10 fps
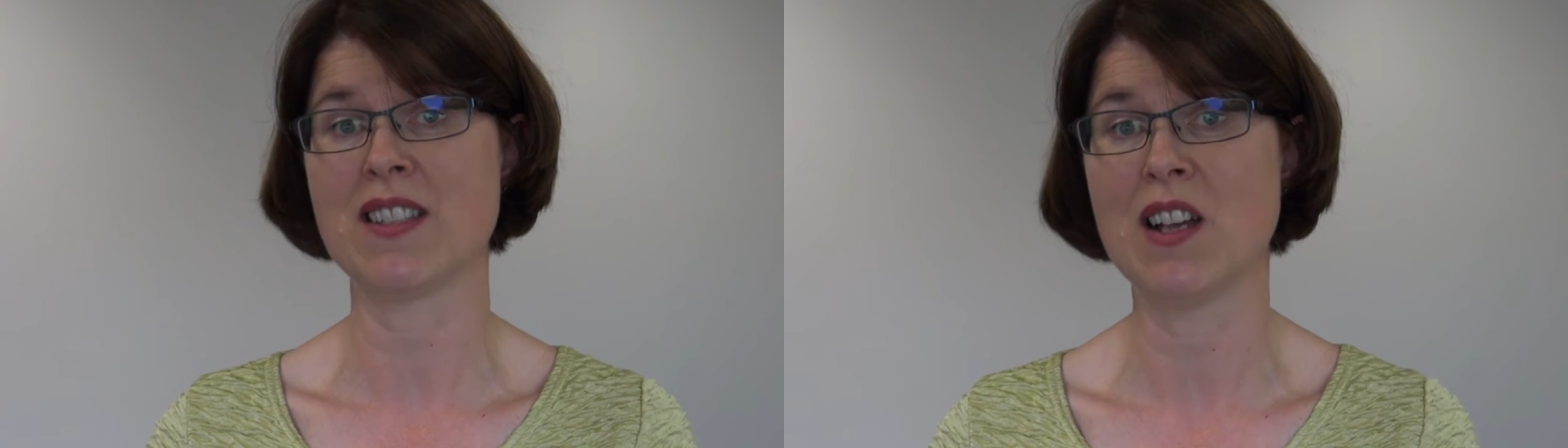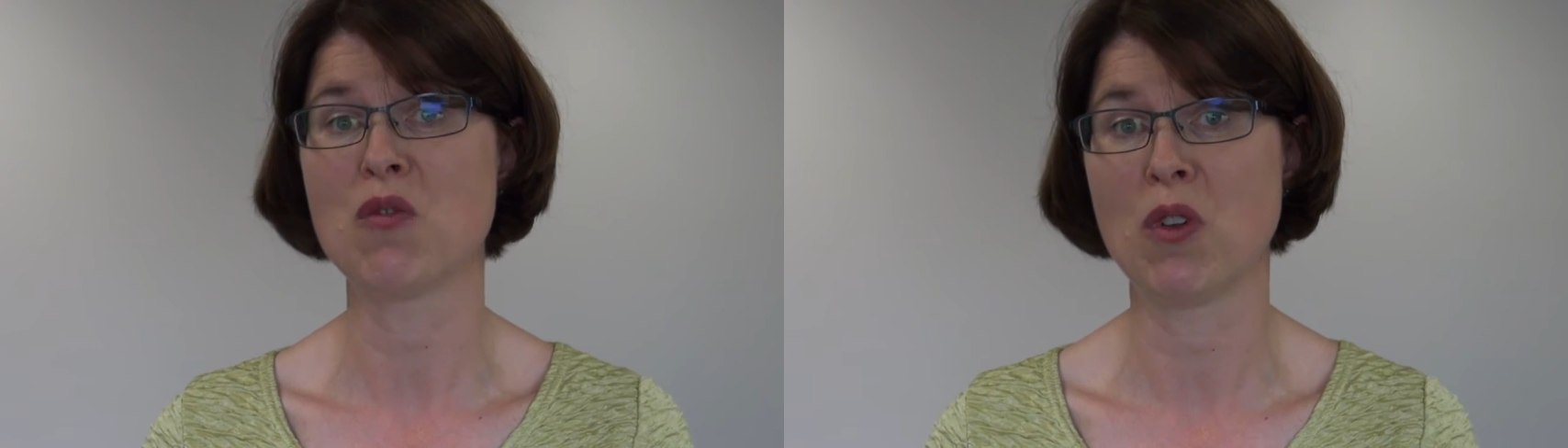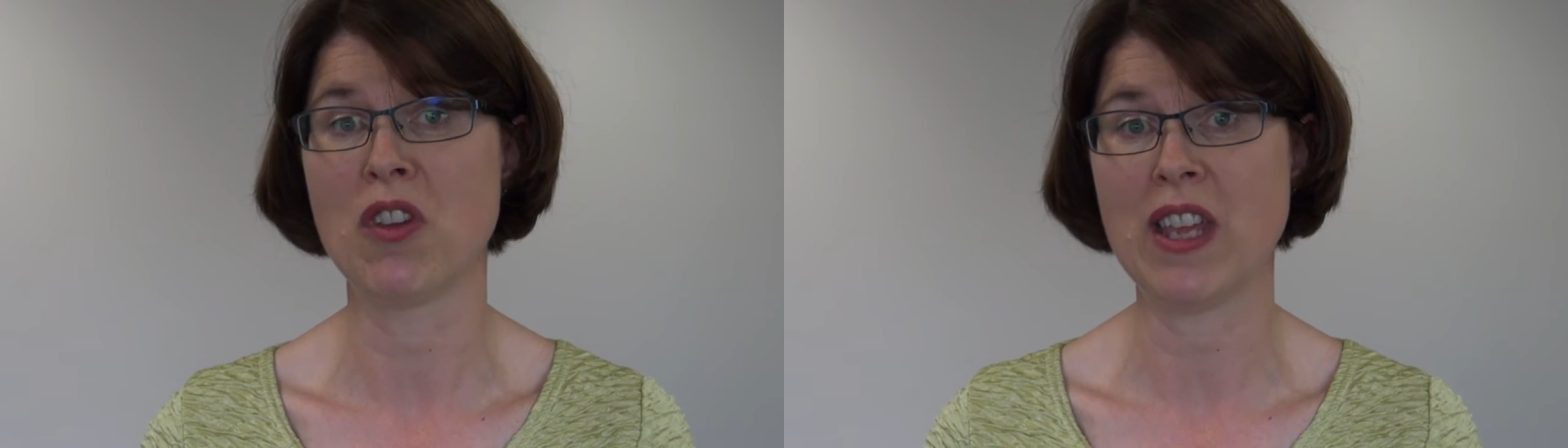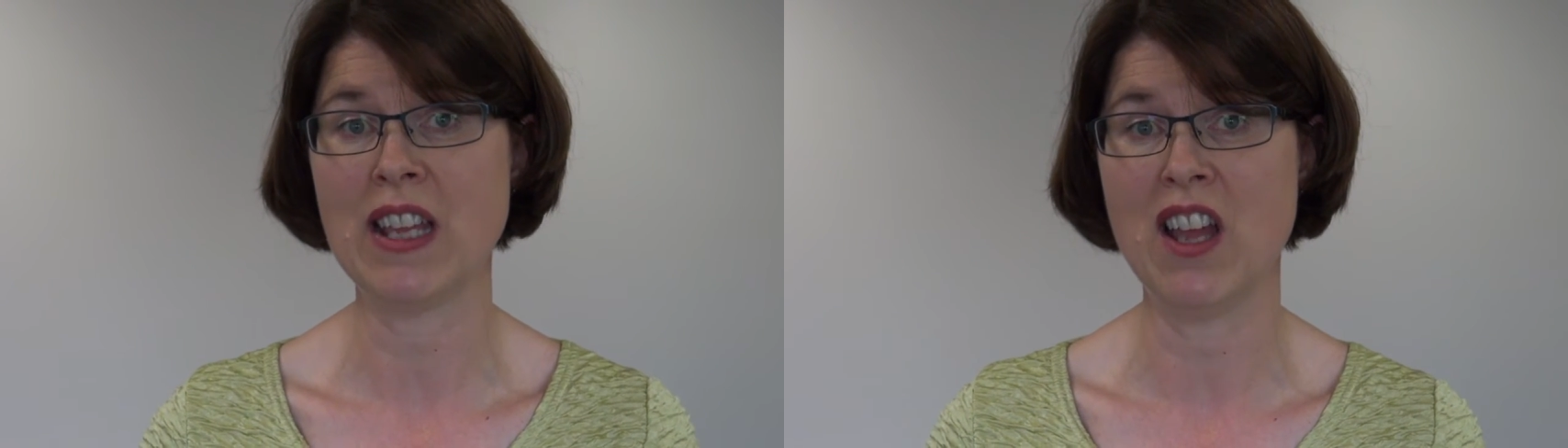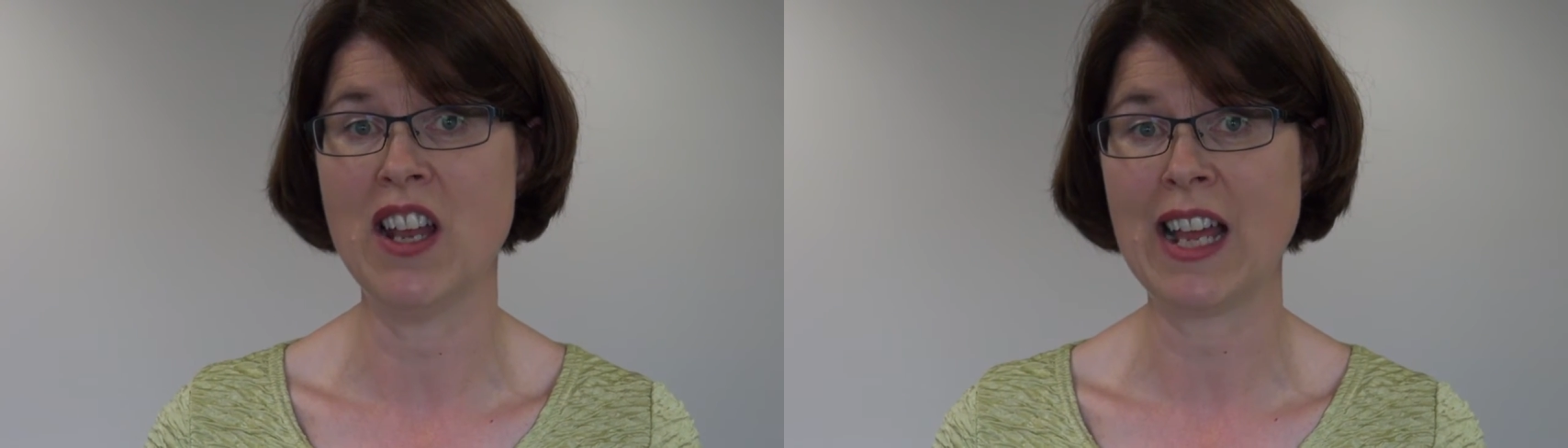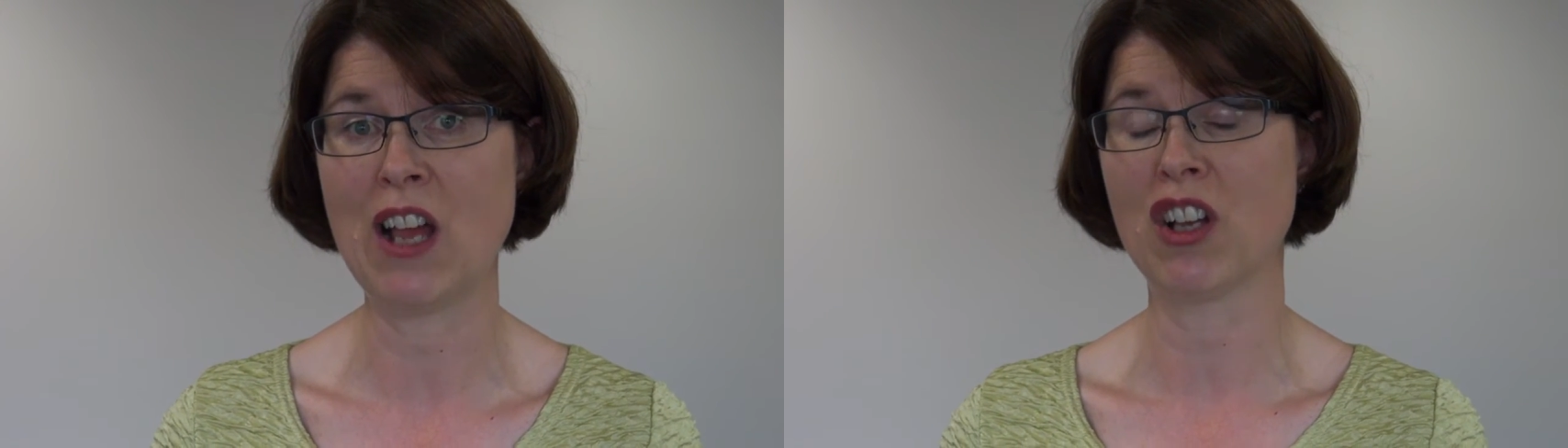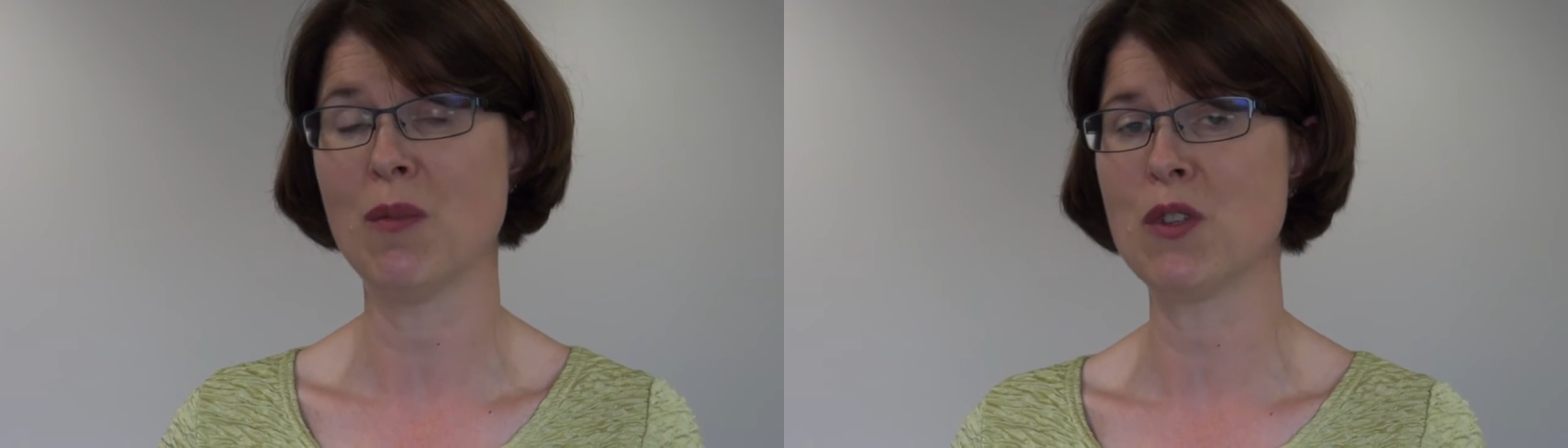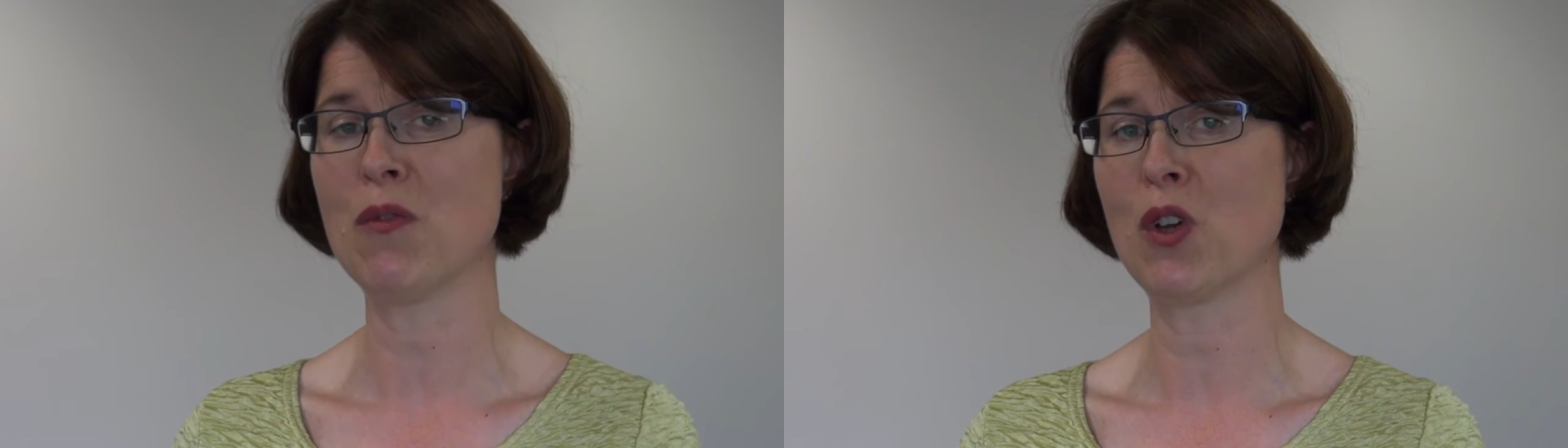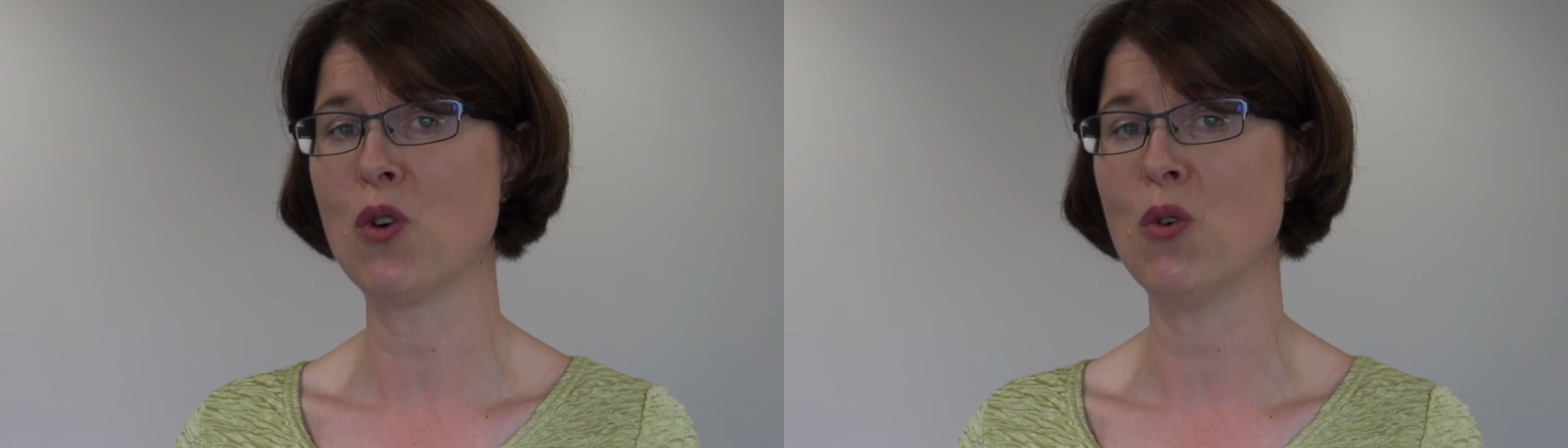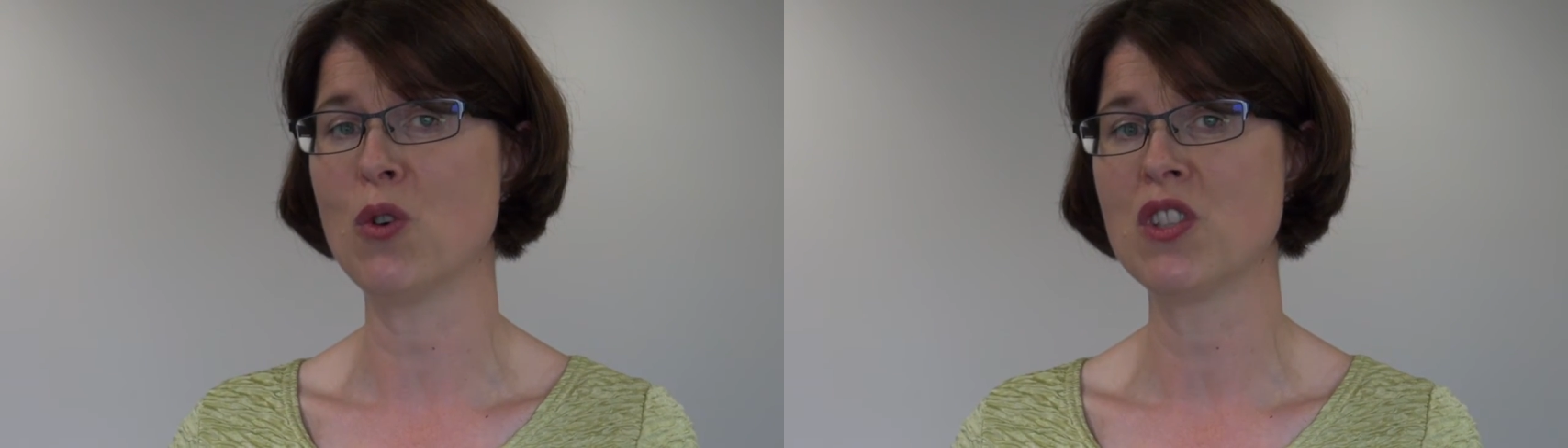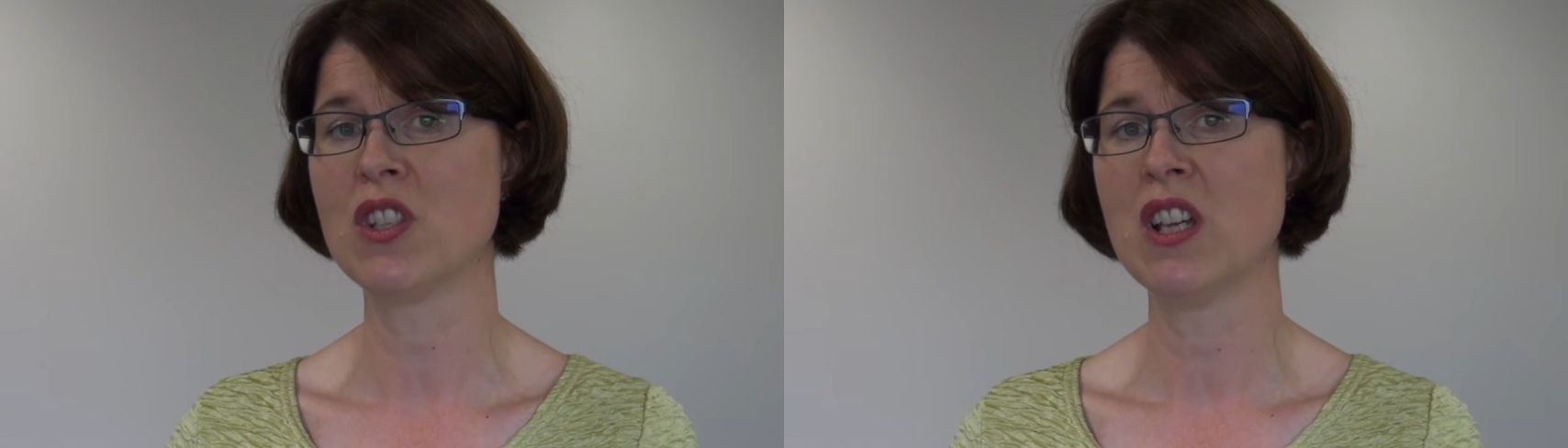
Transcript: That's one of the learning outcomes of the course.